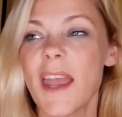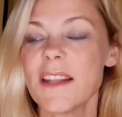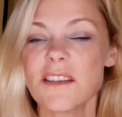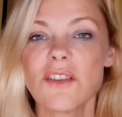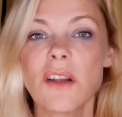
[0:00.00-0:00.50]

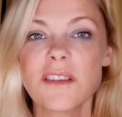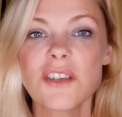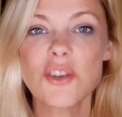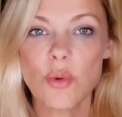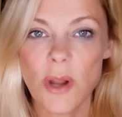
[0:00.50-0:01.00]
It's not
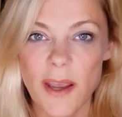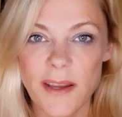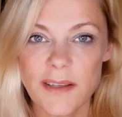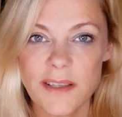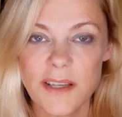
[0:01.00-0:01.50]
too
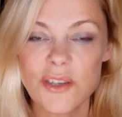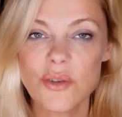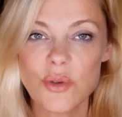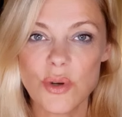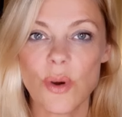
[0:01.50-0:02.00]
late
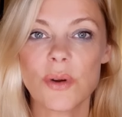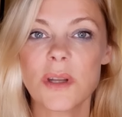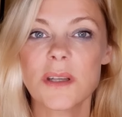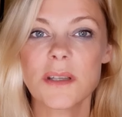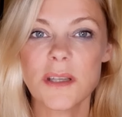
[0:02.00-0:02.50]
to turn
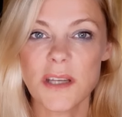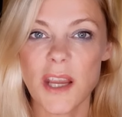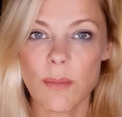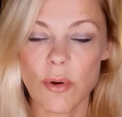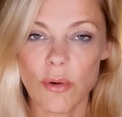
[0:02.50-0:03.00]
the
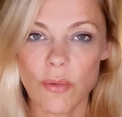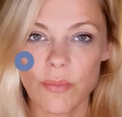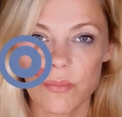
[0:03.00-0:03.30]
table.